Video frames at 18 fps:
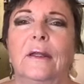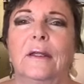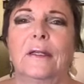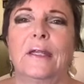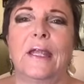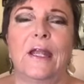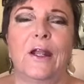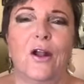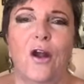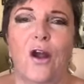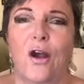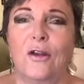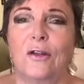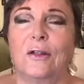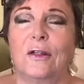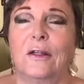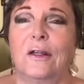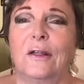Dear
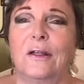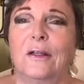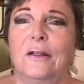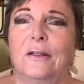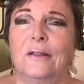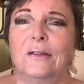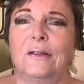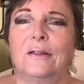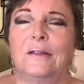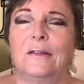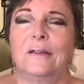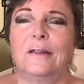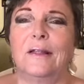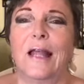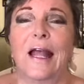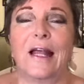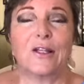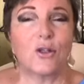God,
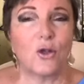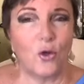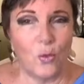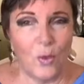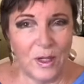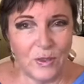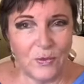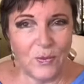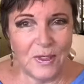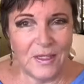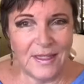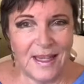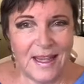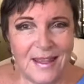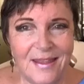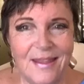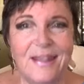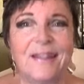as always, we
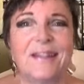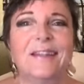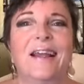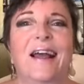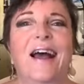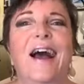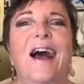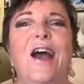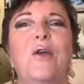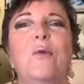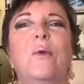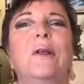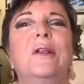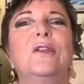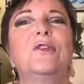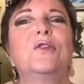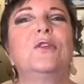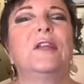say this I
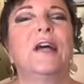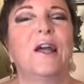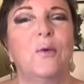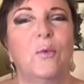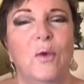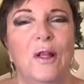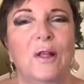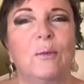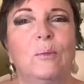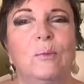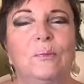will to thy will.